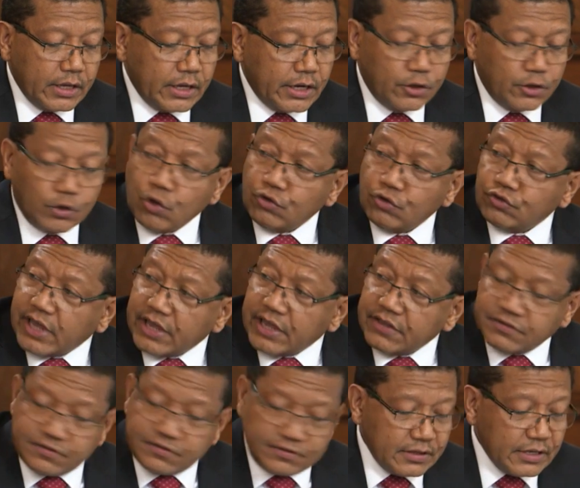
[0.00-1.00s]
In those
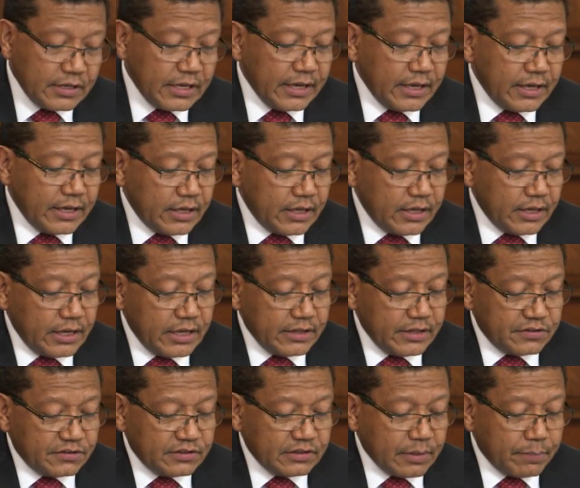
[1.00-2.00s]
cases, it
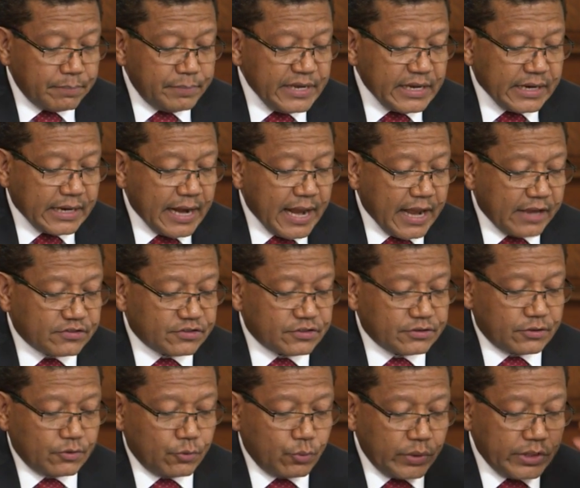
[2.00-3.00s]
is in a big clash
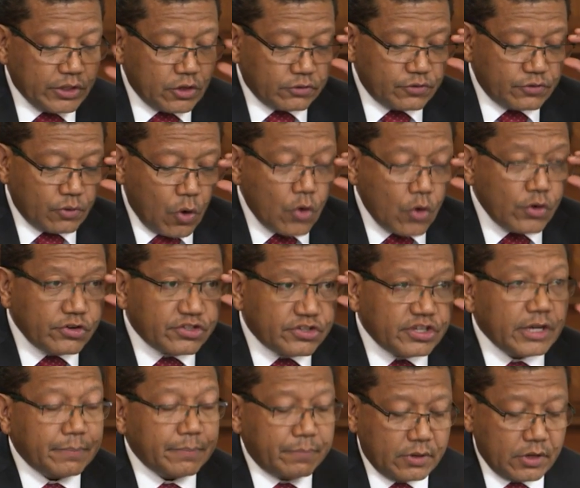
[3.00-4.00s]
with the
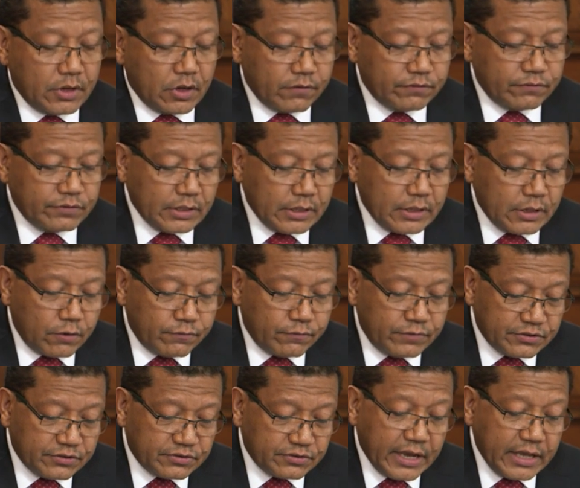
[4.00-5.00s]
ownership of
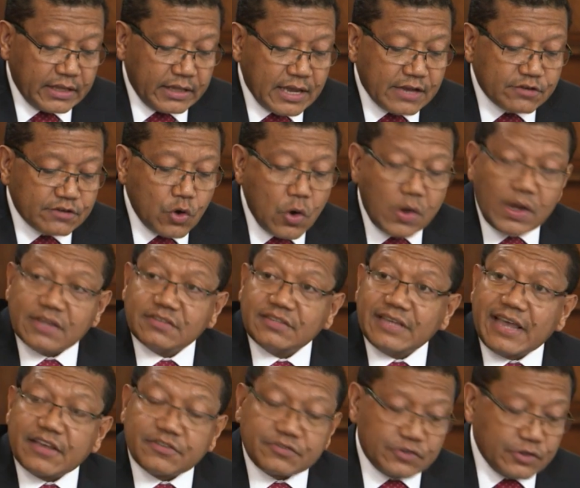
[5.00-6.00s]
the state as long as
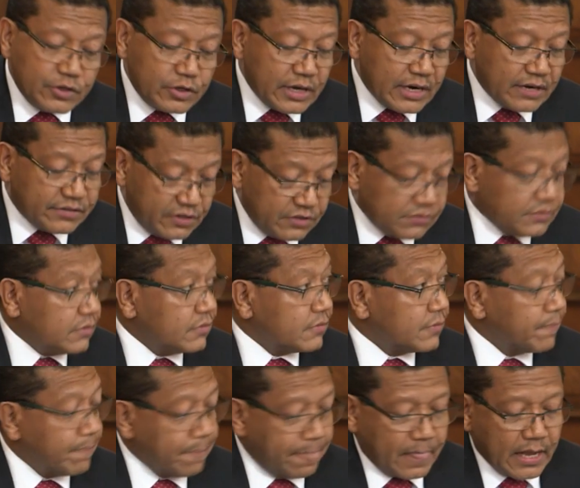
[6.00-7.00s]
external
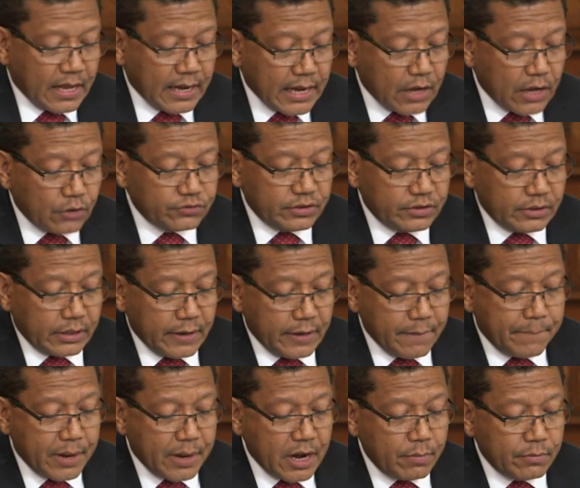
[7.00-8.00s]
assistance allows the
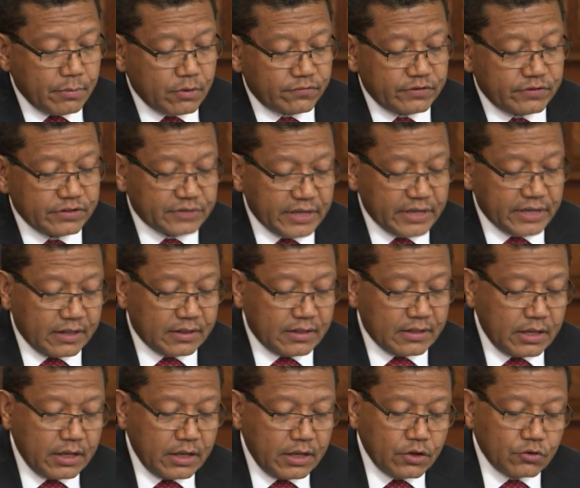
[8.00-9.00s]
empowerment of the state
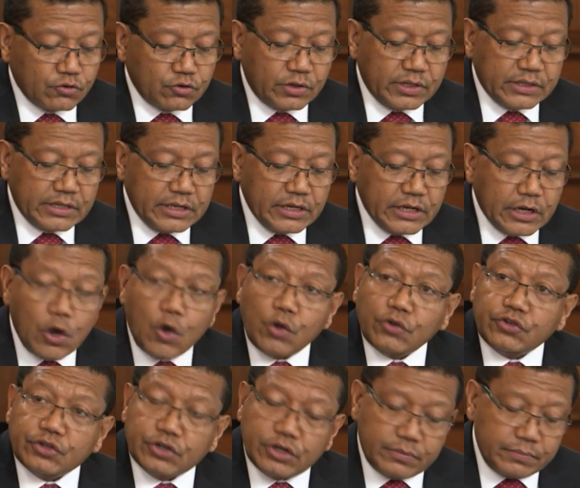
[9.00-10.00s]
so that in the long
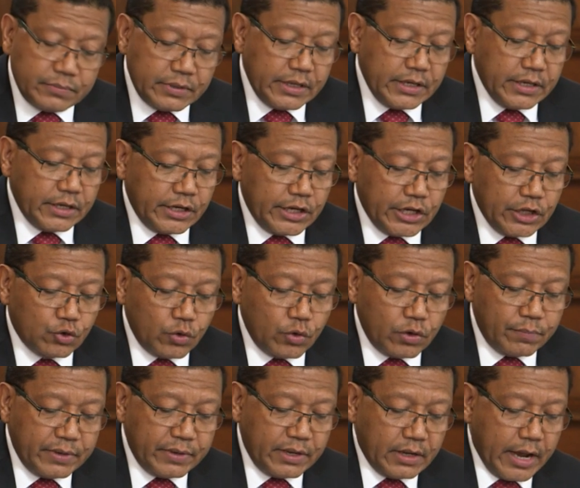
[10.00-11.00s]
term, it
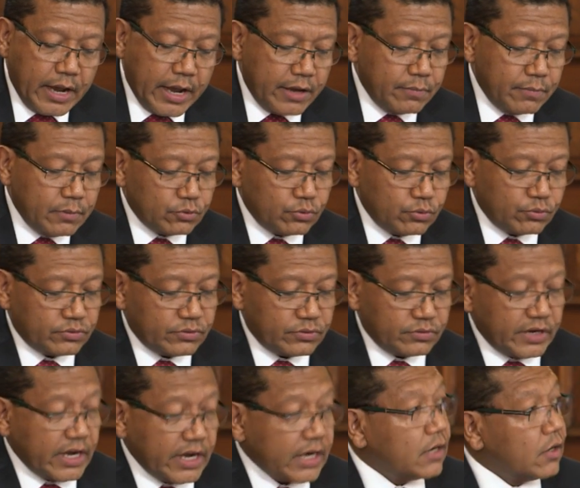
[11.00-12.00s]
will be able to
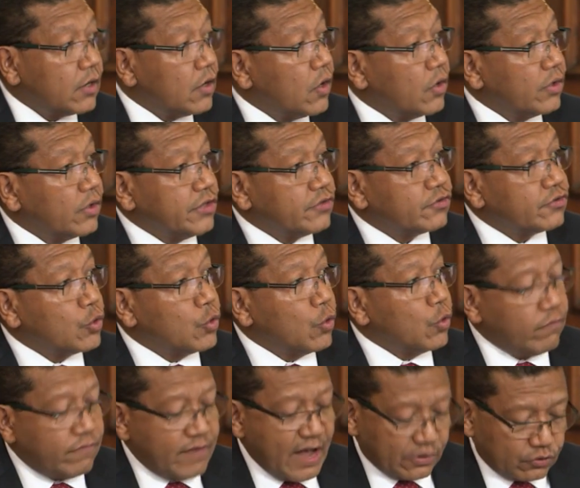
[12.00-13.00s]
tackle on its
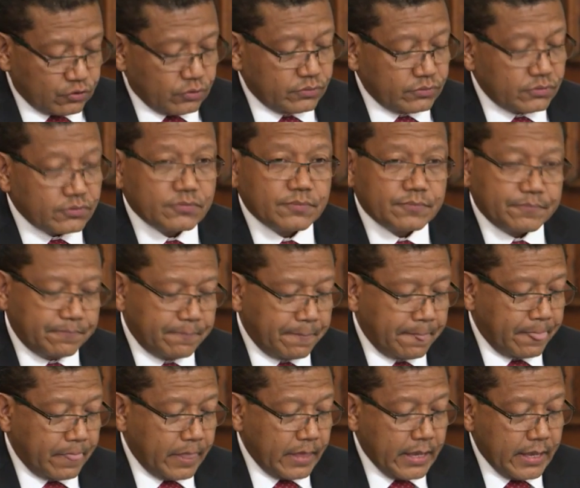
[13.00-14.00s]
core functions.
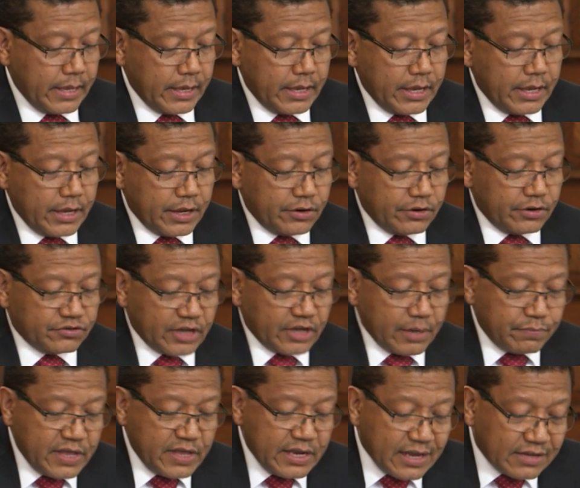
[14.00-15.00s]
The
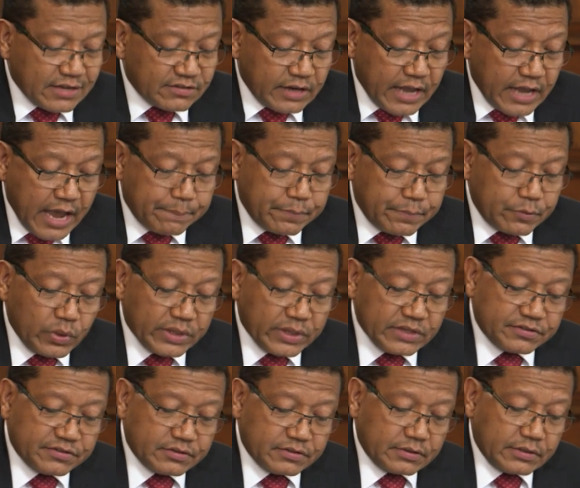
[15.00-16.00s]
same thing doesn't happen
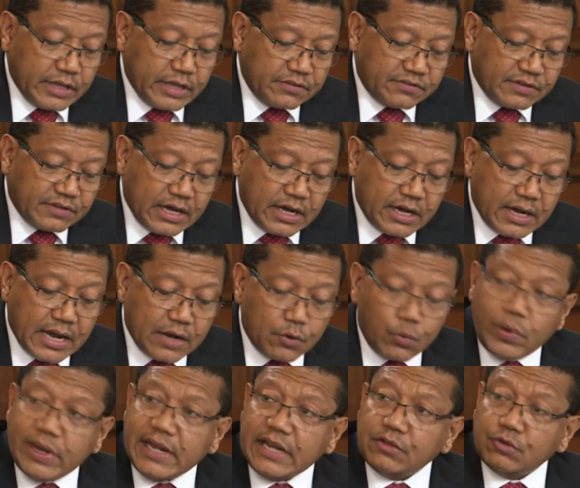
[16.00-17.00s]
when states are
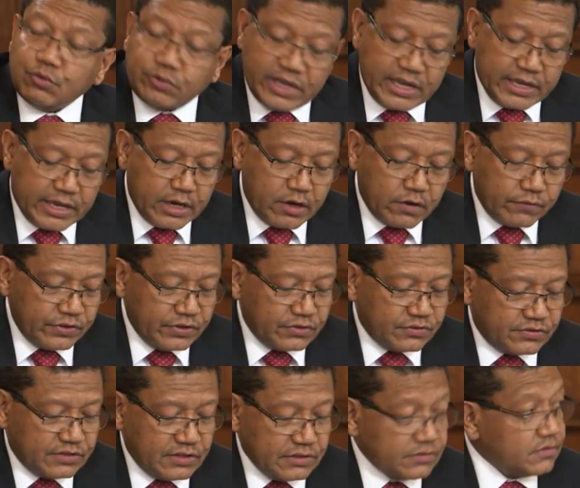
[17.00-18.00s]
unwilling to take care of
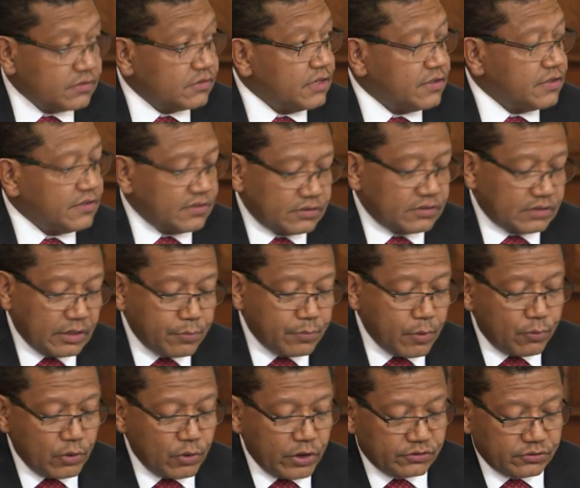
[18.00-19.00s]
its citizens and
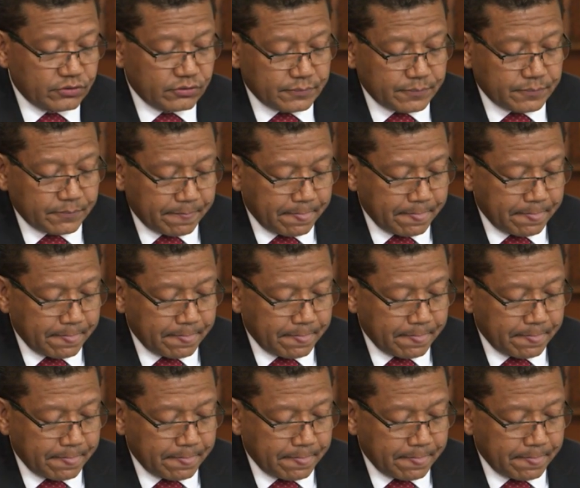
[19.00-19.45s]
populations.